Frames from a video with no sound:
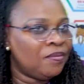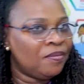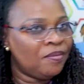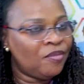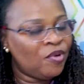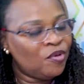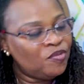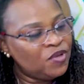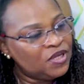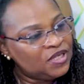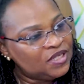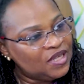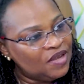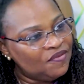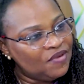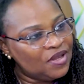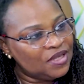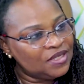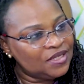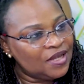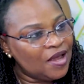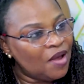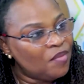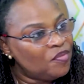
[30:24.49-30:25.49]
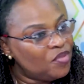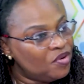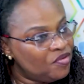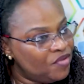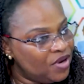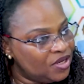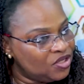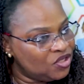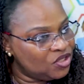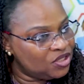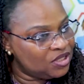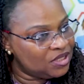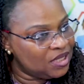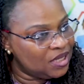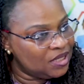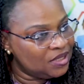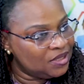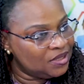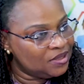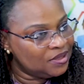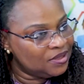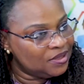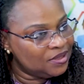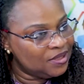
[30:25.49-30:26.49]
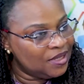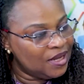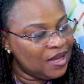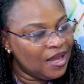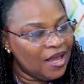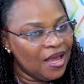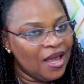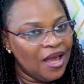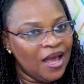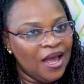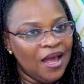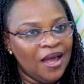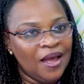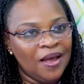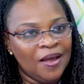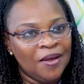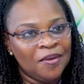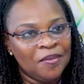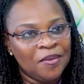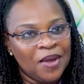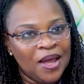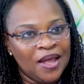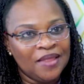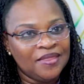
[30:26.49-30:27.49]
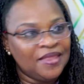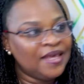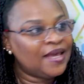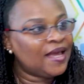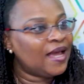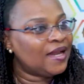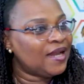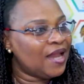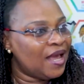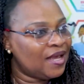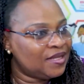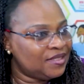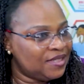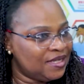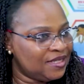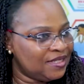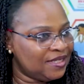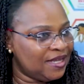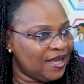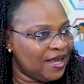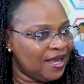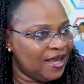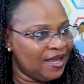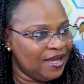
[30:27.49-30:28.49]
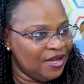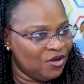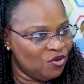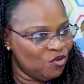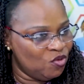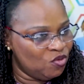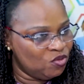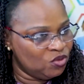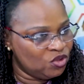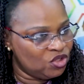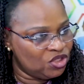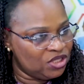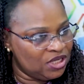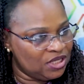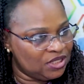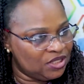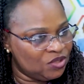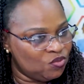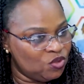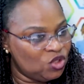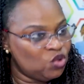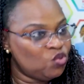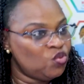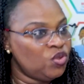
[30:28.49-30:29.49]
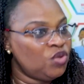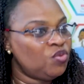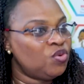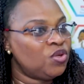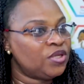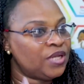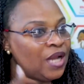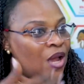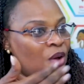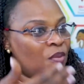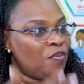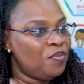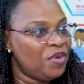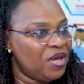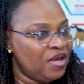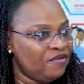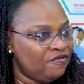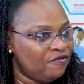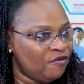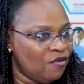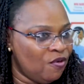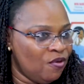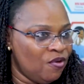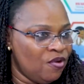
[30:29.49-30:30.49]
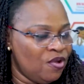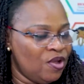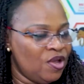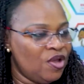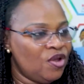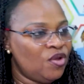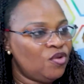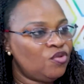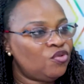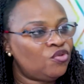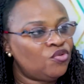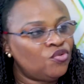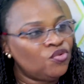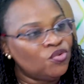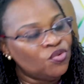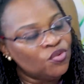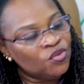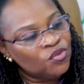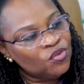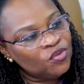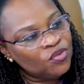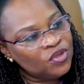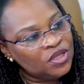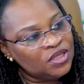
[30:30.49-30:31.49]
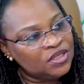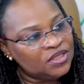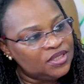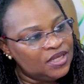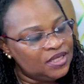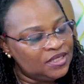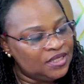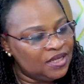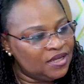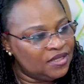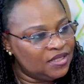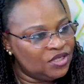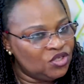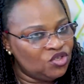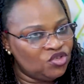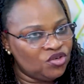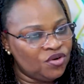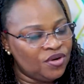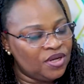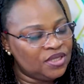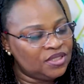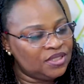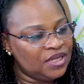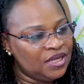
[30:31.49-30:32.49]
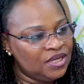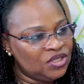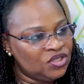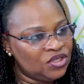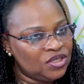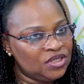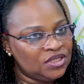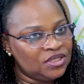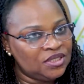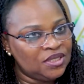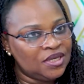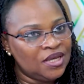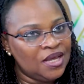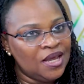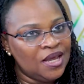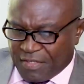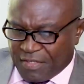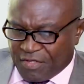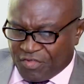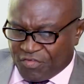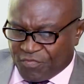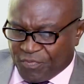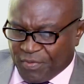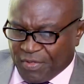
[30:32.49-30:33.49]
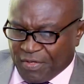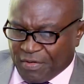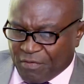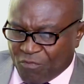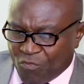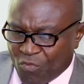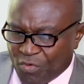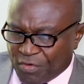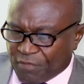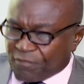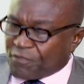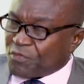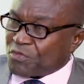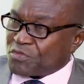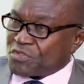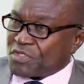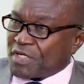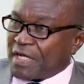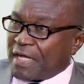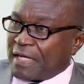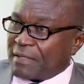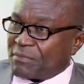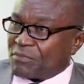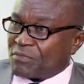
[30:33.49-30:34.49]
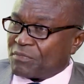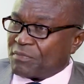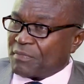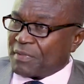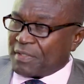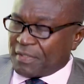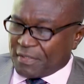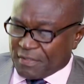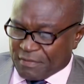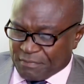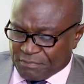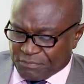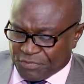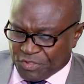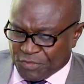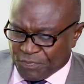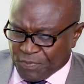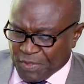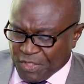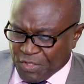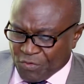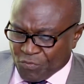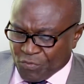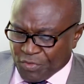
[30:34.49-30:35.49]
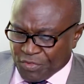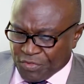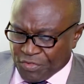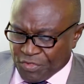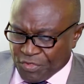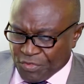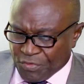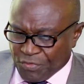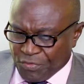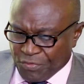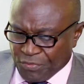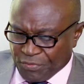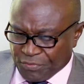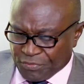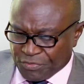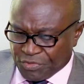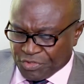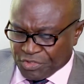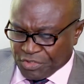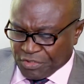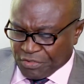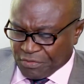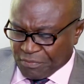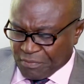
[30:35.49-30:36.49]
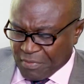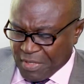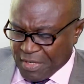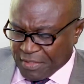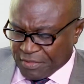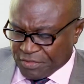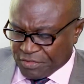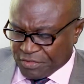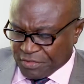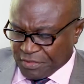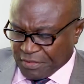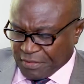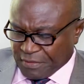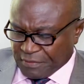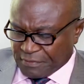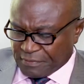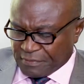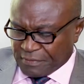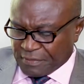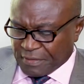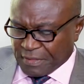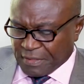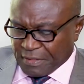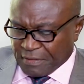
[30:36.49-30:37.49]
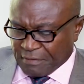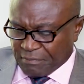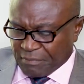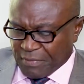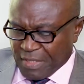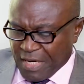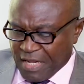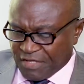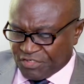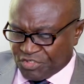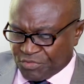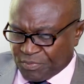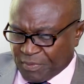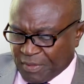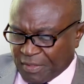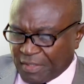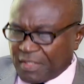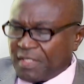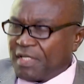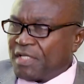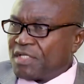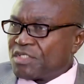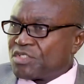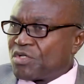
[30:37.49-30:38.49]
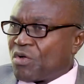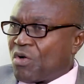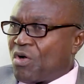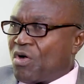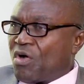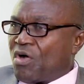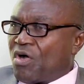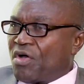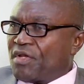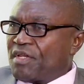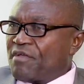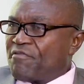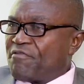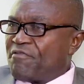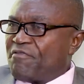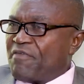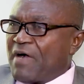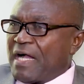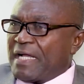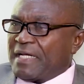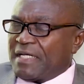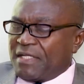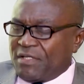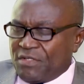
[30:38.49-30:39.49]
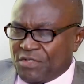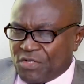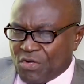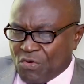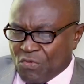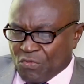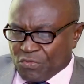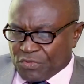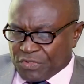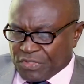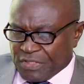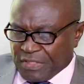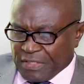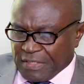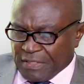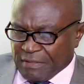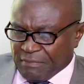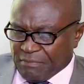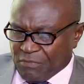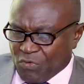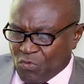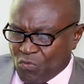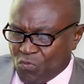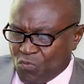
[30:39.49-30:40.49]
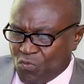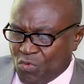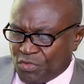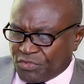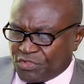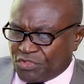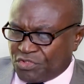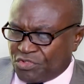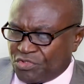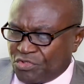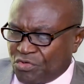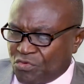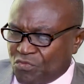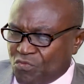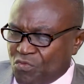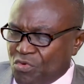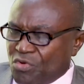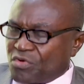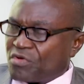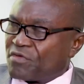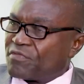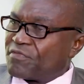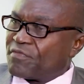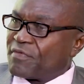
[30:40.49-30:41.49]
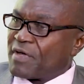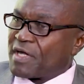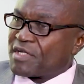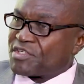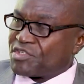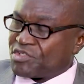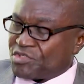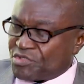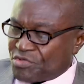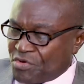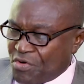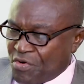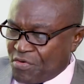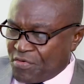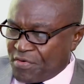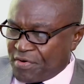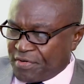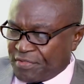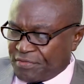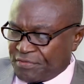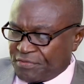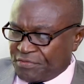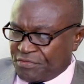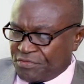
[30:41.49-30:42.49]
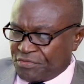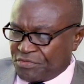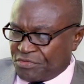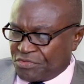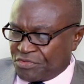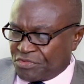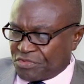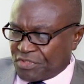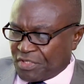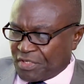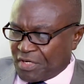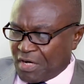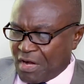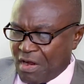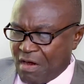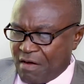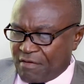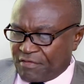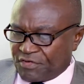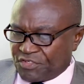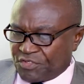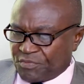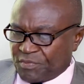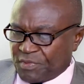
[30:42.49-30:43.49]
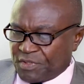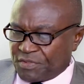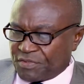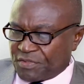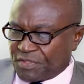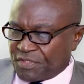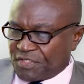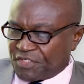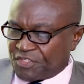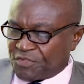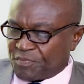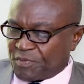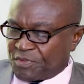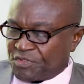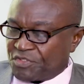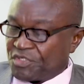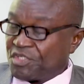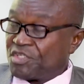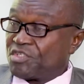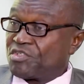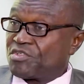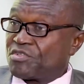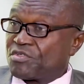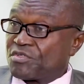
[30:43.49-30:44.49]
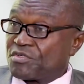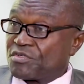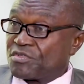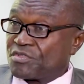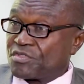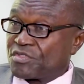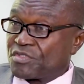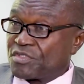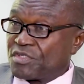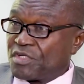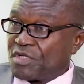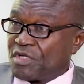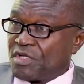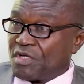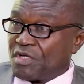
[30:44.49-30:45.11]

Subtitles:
public servants can be registered and they can access care in Ogun State, which we will now pay for through the State Health Insurance Agency. It's been a wonderful time speaking with you, General Manager Lashma. So on a final note, what's your word of assurance, encouragement and expectations